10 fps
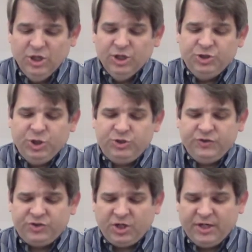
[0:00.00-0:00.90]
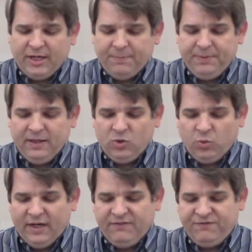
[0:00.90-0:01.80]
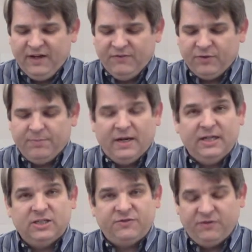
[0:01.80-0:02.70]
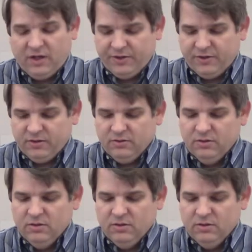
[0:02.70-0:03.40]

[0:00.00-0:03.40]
Joseph started out being quite favored by his father